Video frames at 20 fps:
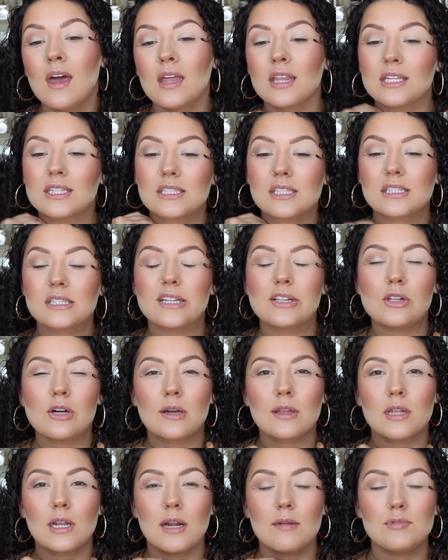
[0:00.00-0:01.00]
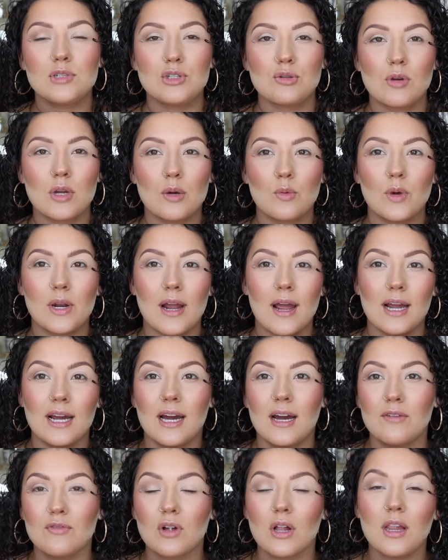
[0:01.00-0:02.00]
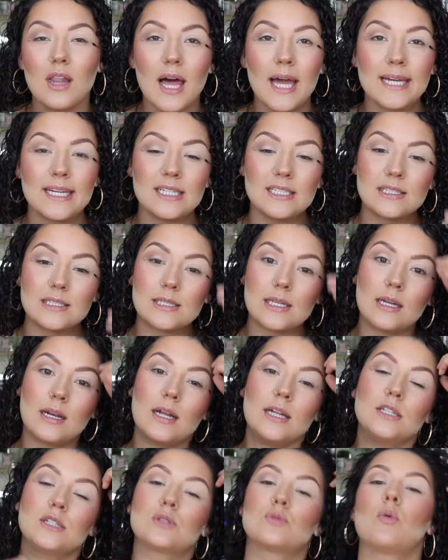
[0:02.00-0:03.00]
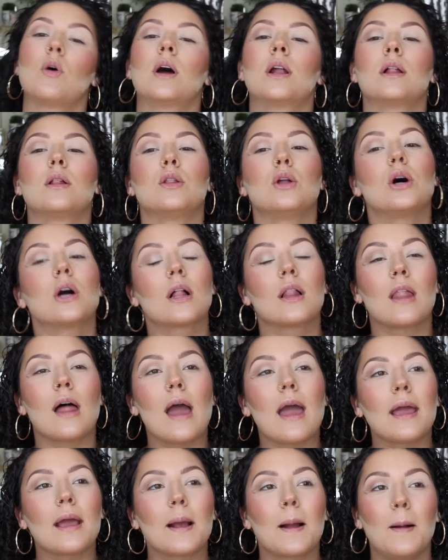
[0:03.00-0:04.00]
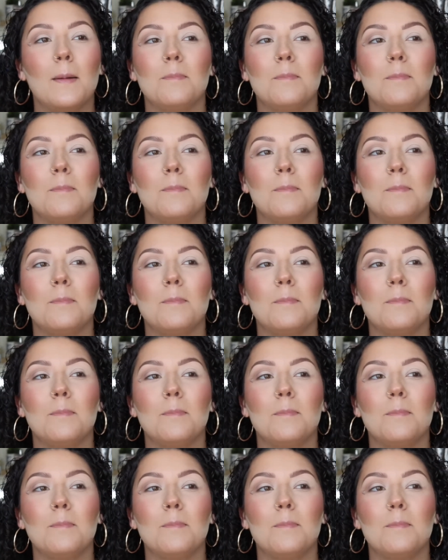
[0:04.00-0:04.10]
This is the look that I've been doing when I have clients and I just want to look like